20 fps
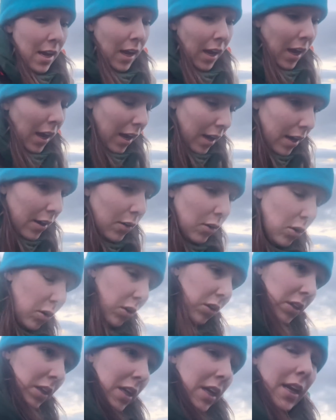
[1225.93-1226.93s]
Are
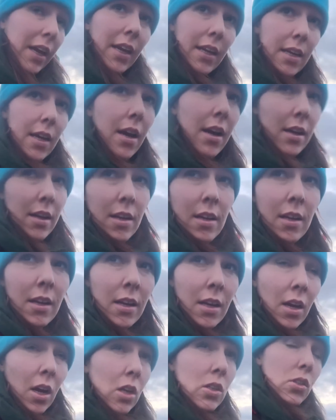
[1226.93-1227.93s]
all here,
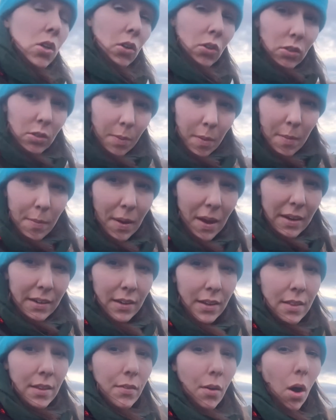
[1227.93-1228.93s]
tucked up in bed.
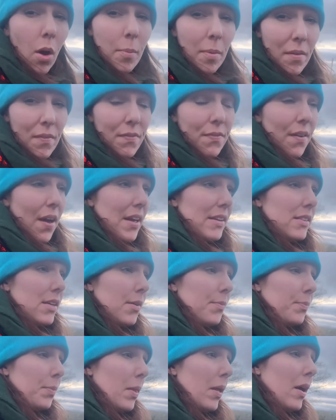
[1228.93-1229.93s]
They've all been fed,
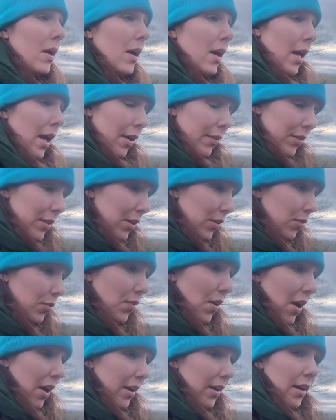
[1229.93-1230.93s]
everything's
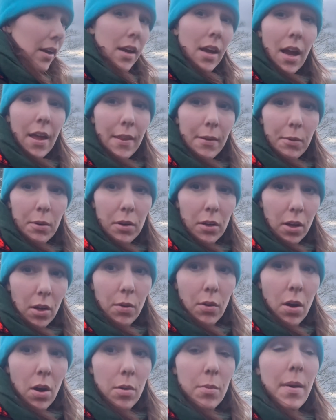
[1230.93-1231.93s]
fine, and then we're going to go
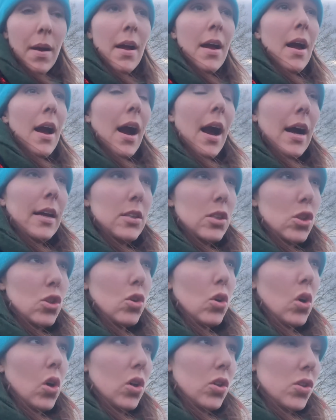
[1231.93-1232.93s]
home and
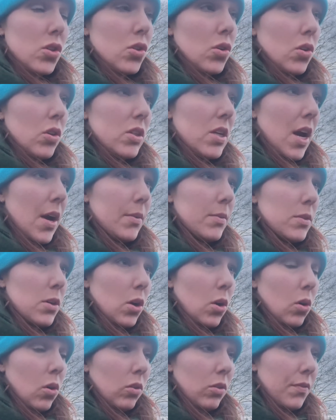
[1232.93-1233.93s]
straw and sort out
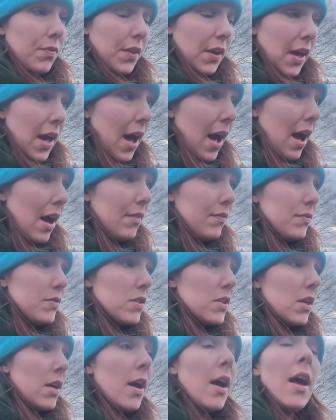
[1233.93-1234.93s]
all of the
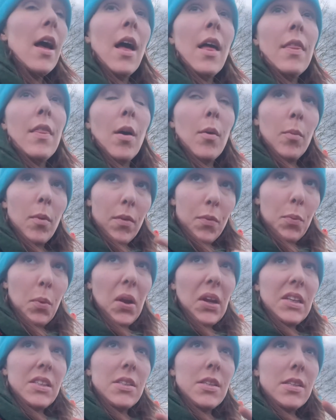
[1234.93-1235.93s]
calves that we've
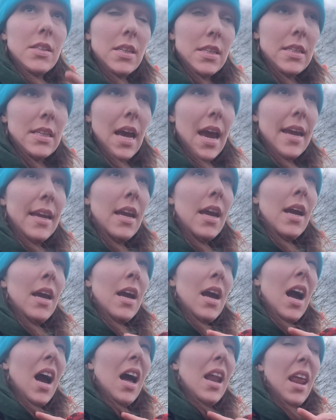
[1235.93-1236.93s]
weaned today,
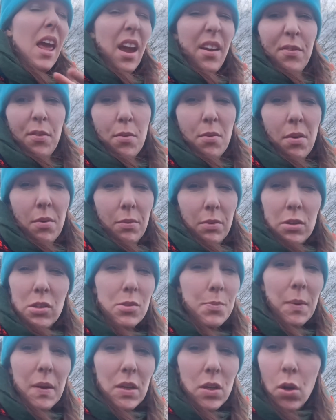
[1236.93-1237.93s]
and everyone will
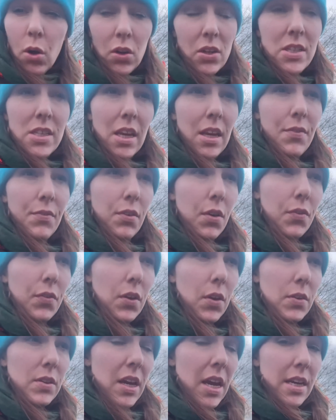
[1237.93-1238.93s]
just be noisy for a
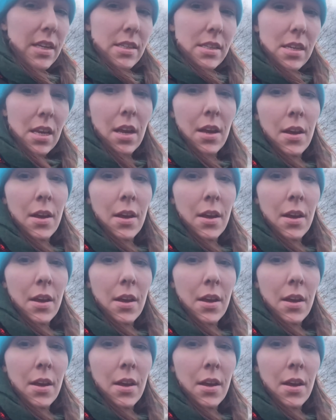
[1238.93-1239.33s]
few days.